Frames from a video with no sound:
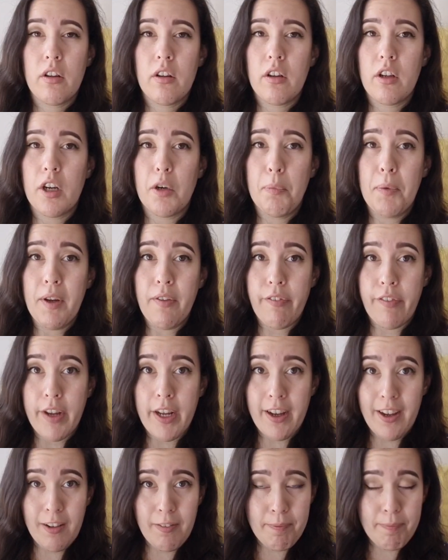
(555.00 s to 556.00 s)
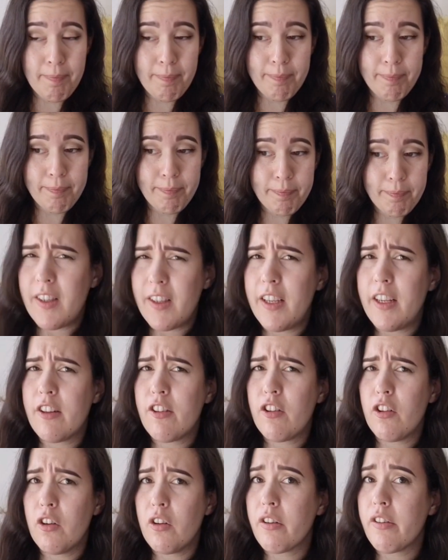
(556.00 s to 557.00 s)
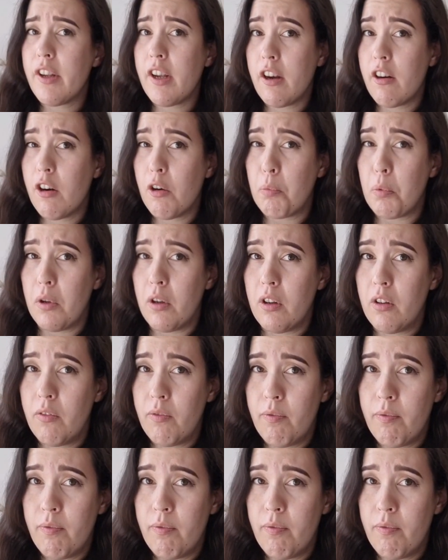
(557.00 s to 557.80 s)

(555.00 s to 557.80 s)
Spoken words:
I'll be fair, it's not terrible.